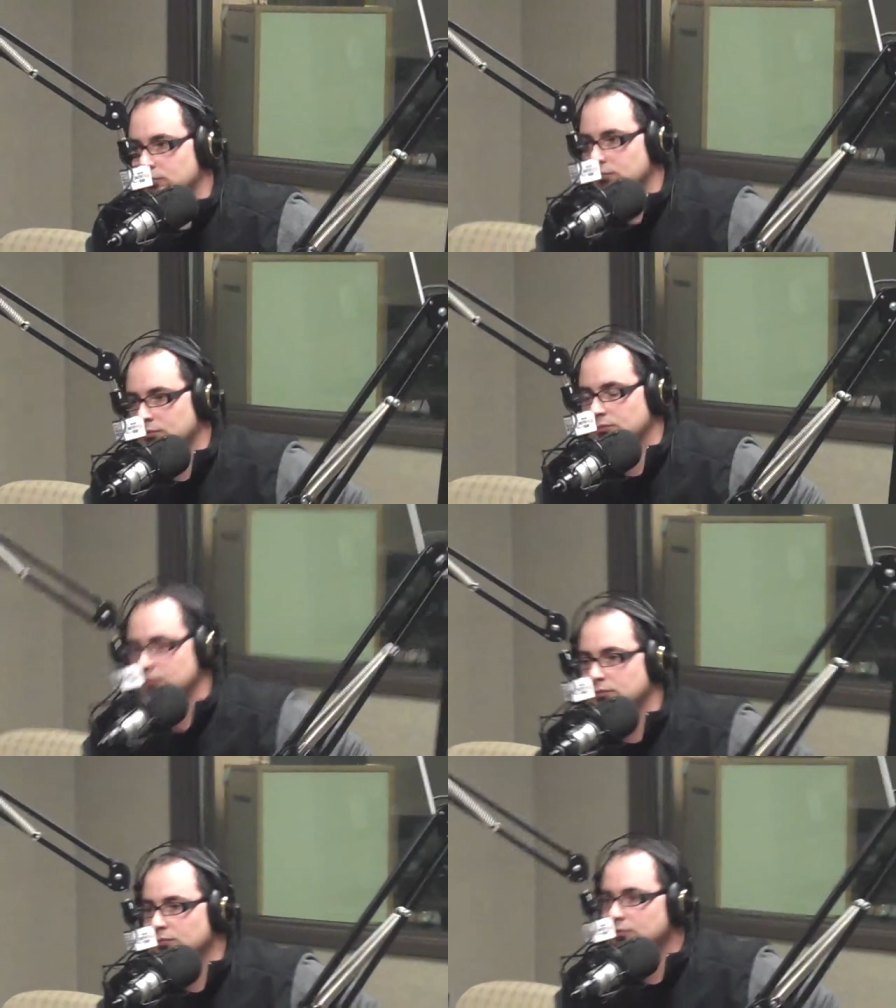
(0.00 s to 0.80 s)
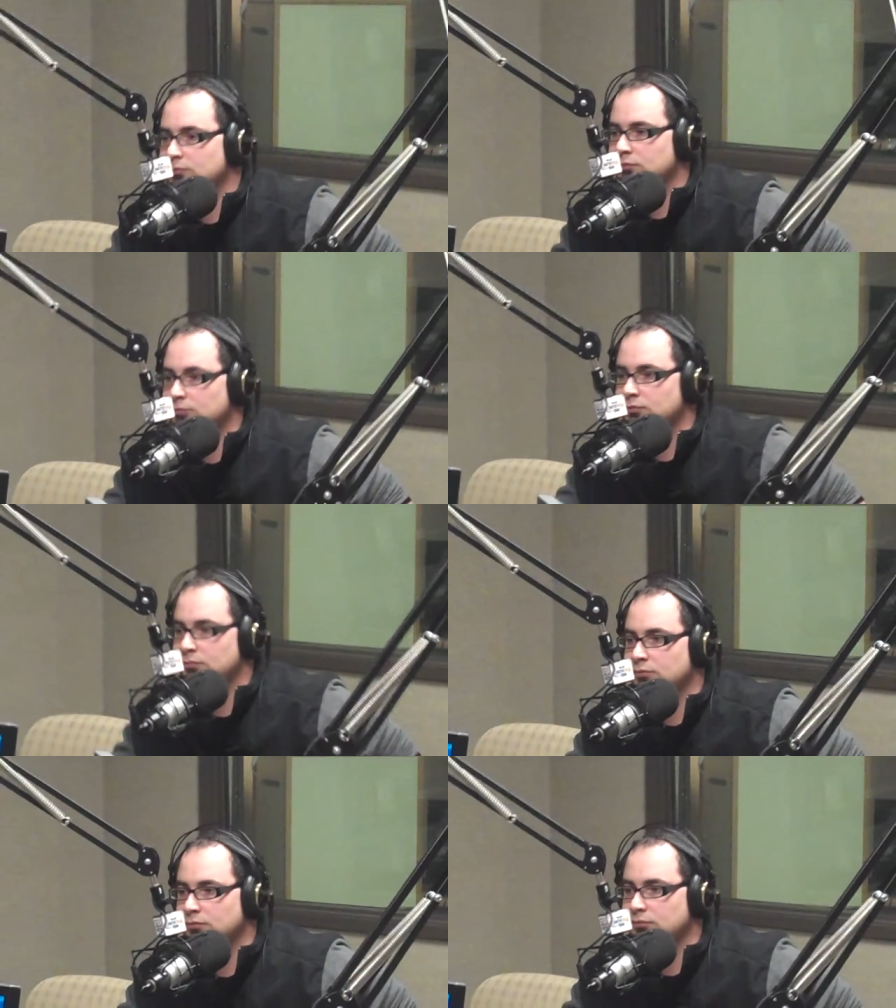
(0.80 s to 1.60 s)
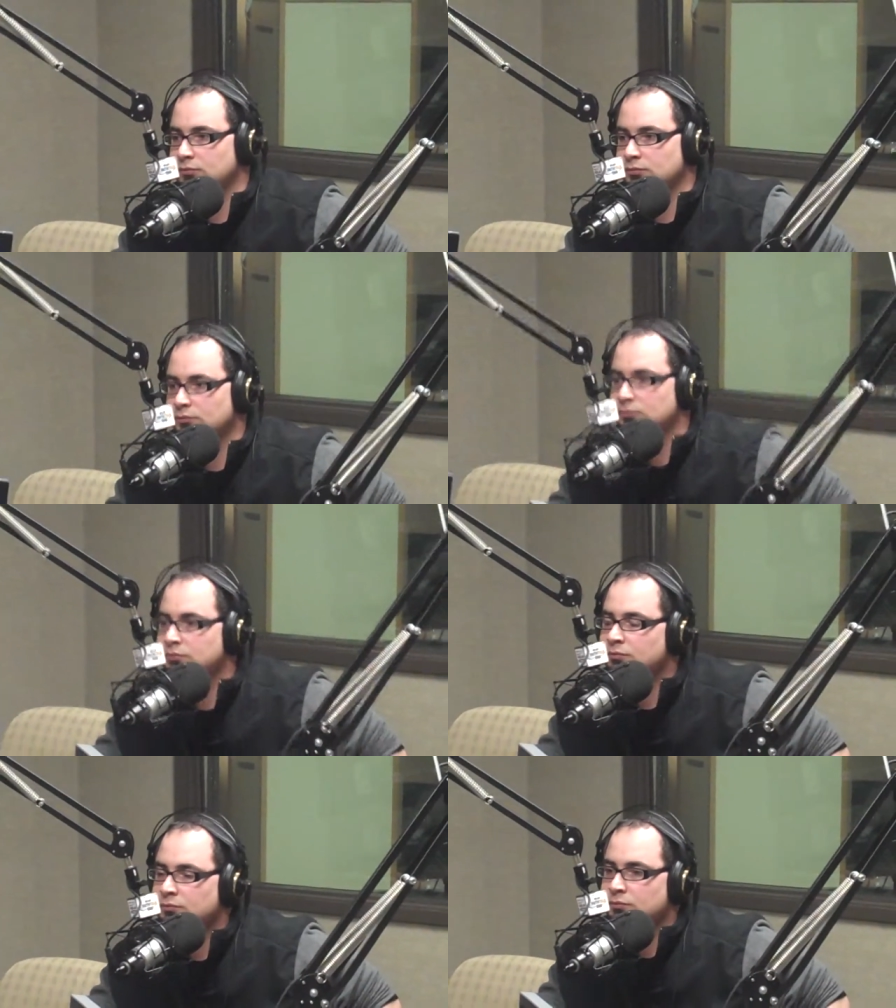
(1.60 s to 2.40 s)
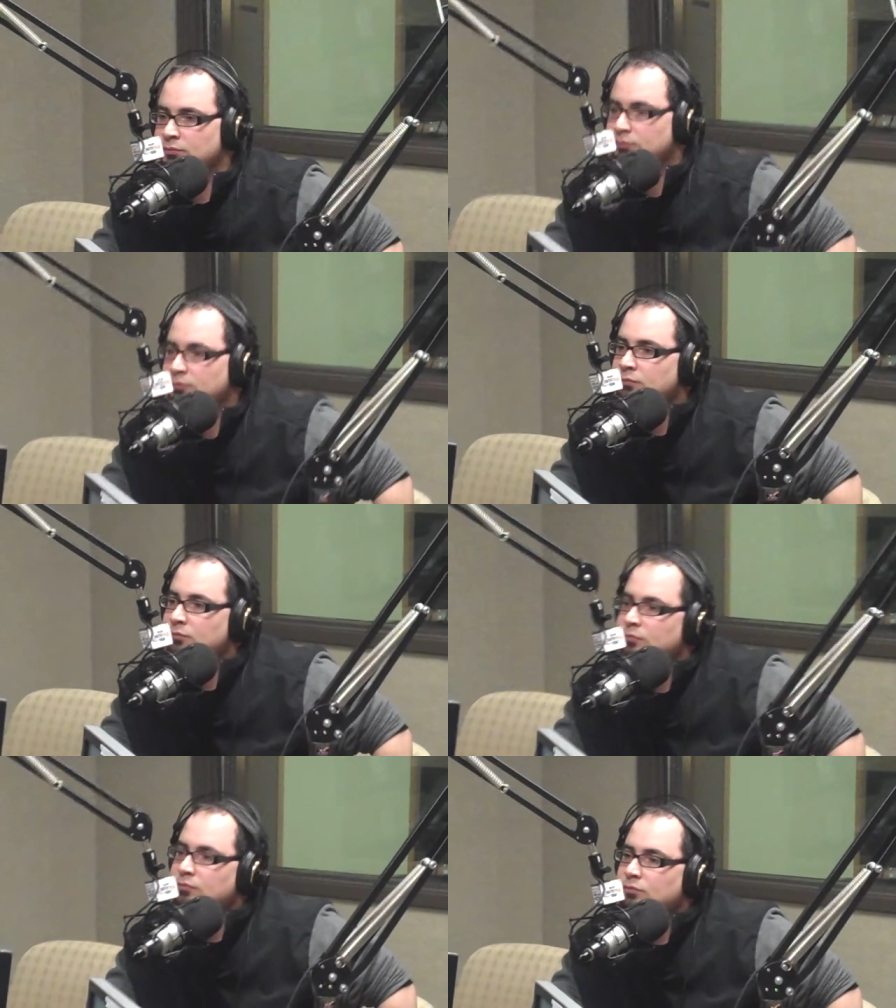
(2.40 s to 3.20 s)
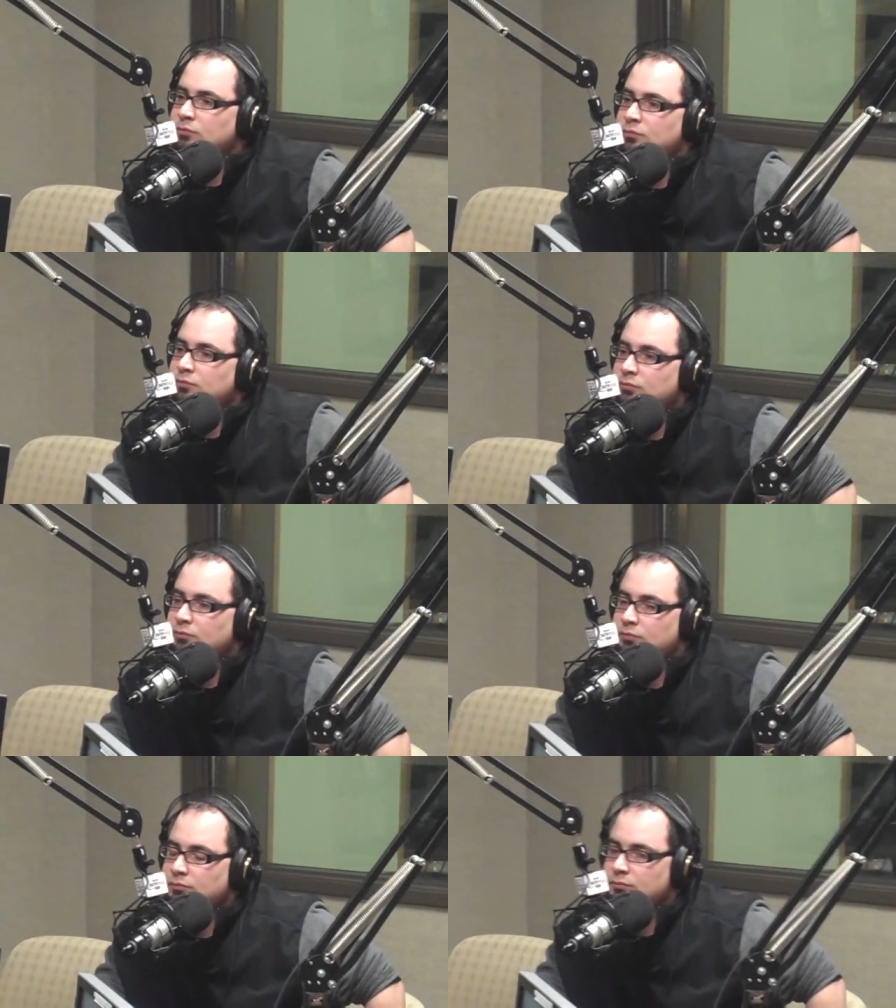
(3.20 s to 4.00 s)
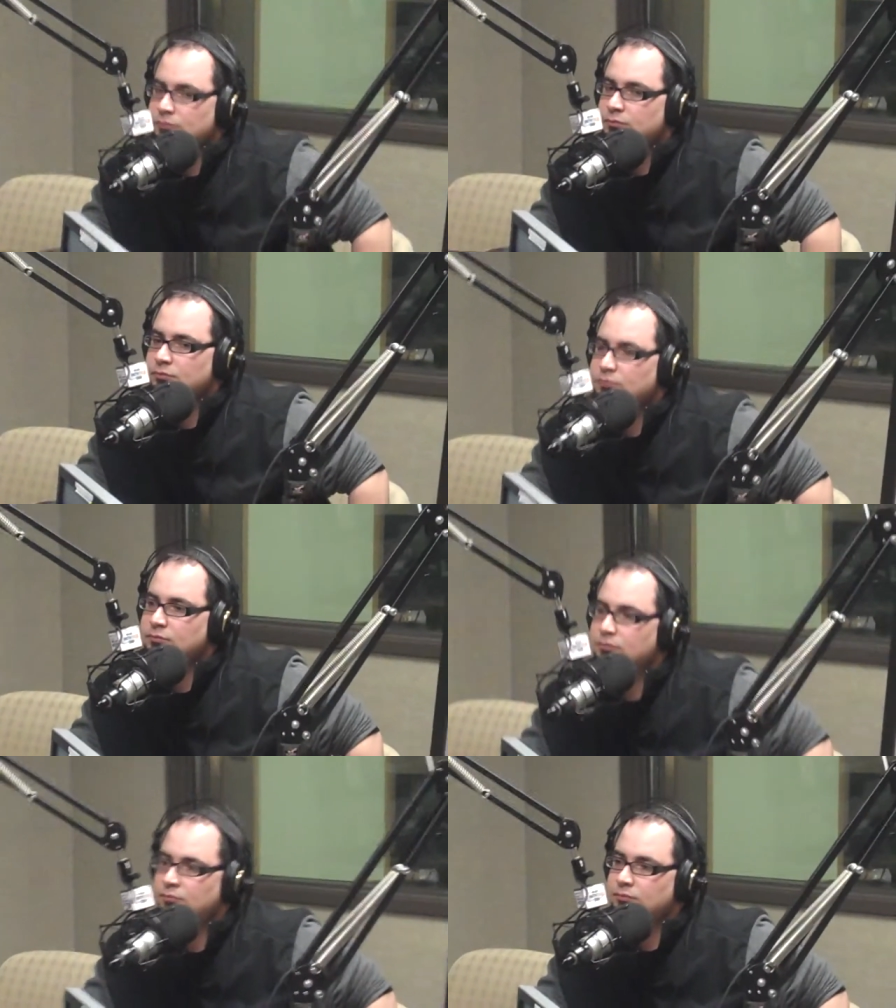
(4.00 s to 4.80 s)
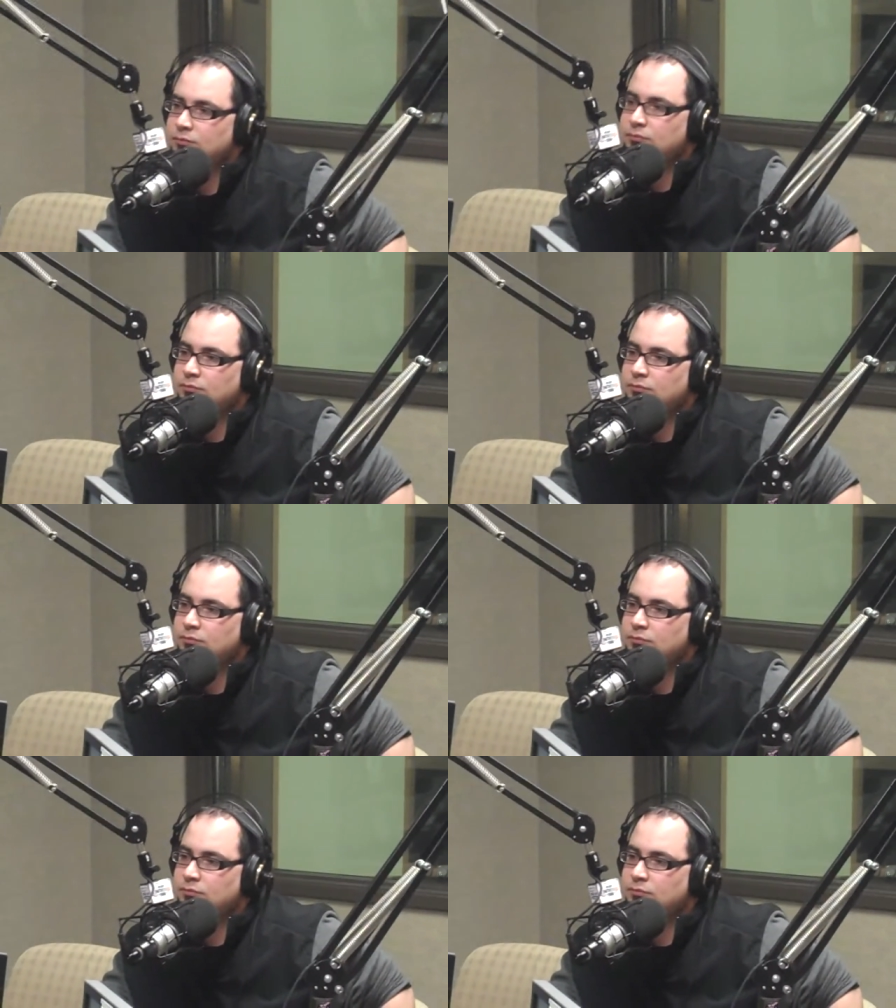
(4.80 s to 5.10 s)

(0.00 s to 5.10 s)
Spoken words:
an educated man, but when I look at policies, I can look at it, I don't understand it.